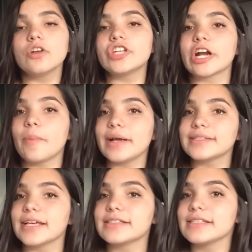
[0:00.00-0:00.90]
Jacob
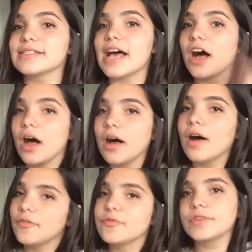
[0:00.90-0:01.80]
Whitesides is
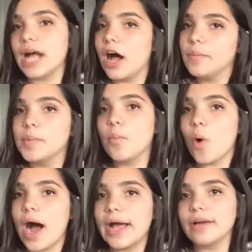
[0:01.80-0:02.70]
off the album
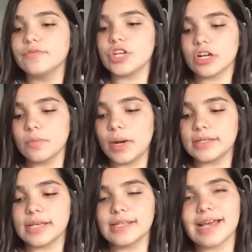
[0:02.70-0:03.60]
Why of Jacob
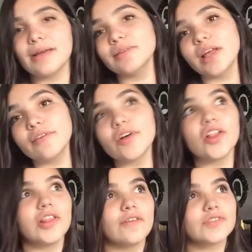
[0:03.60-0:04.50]
Whitesides. I love
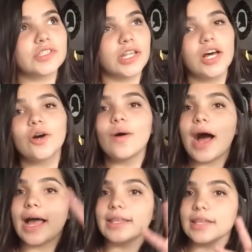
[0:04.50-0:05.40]
Love
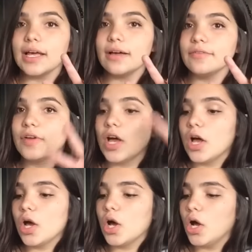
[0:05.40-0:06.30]
Slow. I love
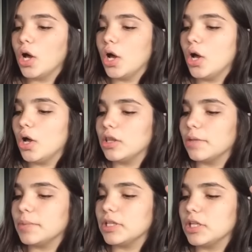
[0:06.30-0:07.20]

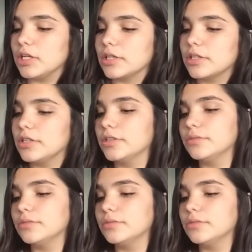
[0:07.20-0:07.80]
let me look.